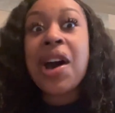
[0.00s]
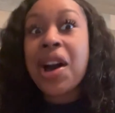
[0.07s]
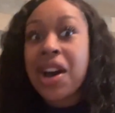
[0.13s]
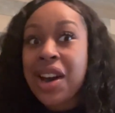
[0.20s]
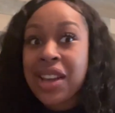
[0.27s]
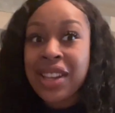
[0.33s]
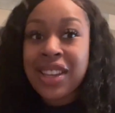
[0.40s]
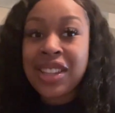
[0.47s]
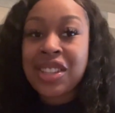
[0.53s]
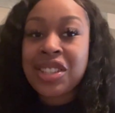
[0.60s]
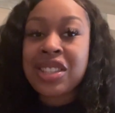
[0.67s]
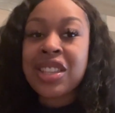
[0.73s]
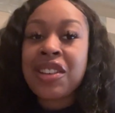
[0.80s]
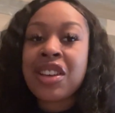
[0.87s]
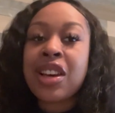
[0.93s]
all the other
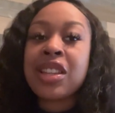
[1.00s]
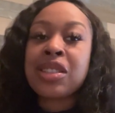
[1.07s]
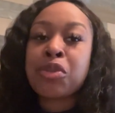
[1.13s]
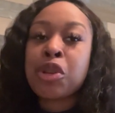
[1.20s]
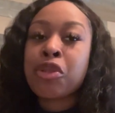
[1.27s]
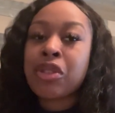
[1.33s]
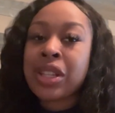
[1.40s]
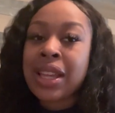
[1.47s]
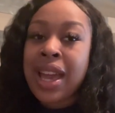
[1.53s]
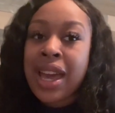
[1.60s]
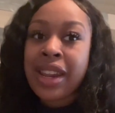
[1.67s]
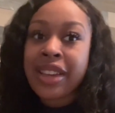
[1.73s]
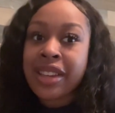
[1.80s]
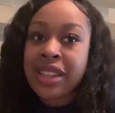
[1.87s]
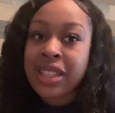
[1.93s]
stuff, because we really
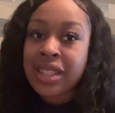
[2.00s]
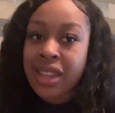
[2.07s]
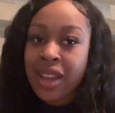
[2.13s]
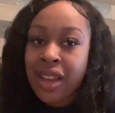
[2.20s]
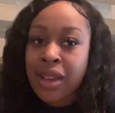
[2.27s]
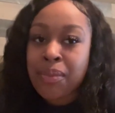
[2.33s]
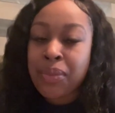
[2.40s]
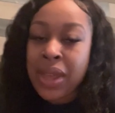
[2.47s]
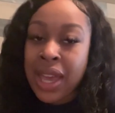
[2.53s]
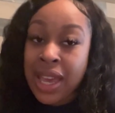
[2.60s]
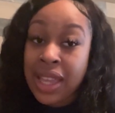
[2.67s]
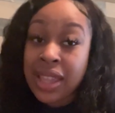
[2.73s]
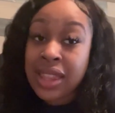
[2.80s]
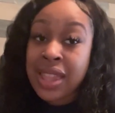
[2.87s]
had a good time at